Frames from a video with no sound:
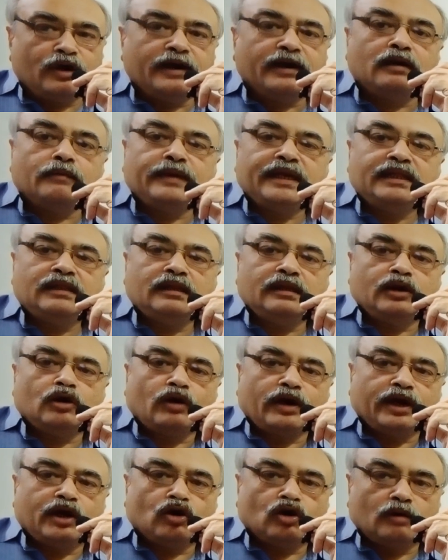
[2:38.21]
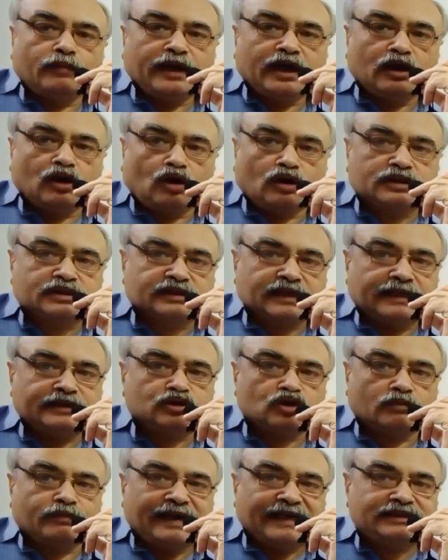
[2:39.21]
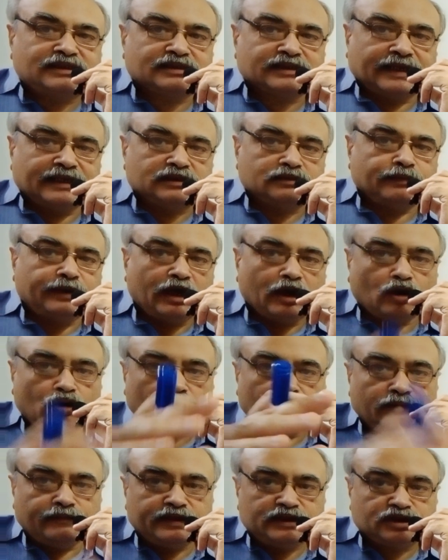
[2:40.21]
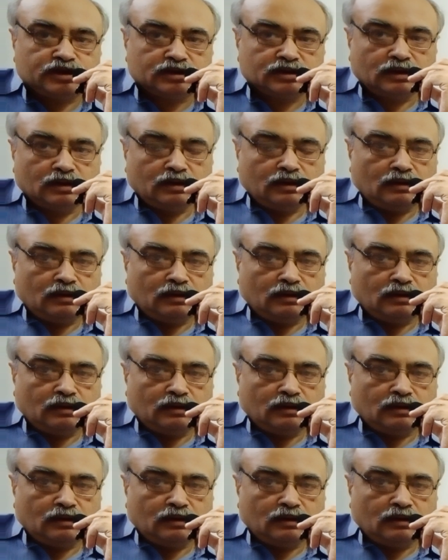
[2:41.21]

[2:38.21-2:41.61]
determine your economic lot size or batch size, beyond which